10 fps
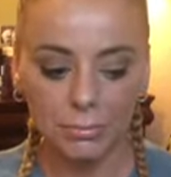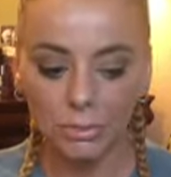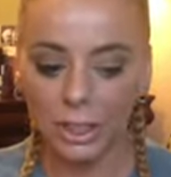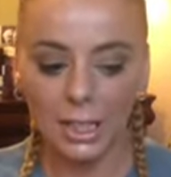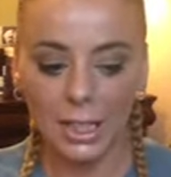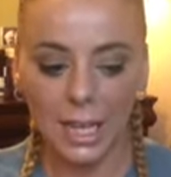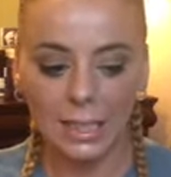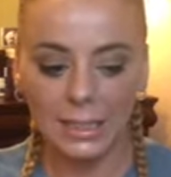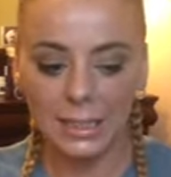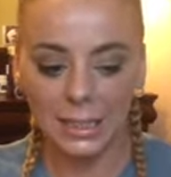really
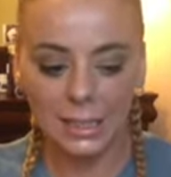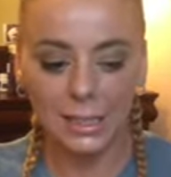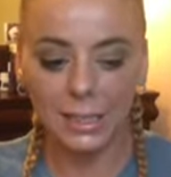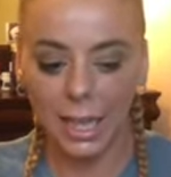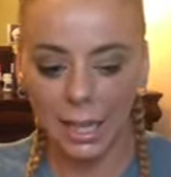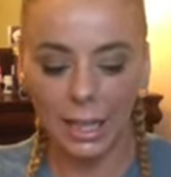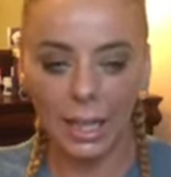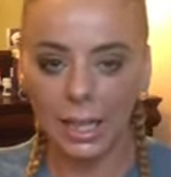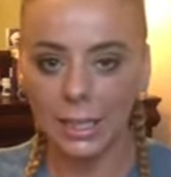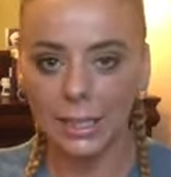that's it in that
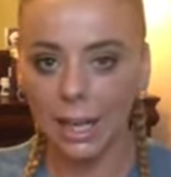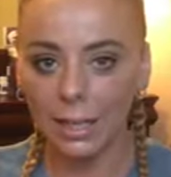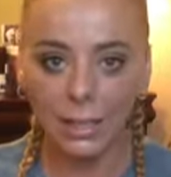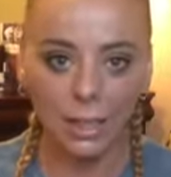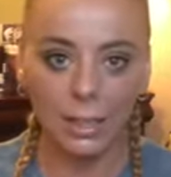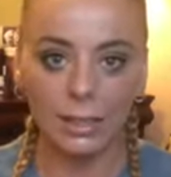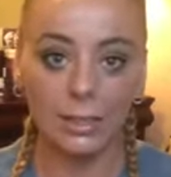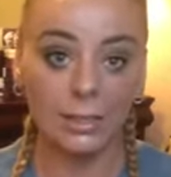lane, kind of like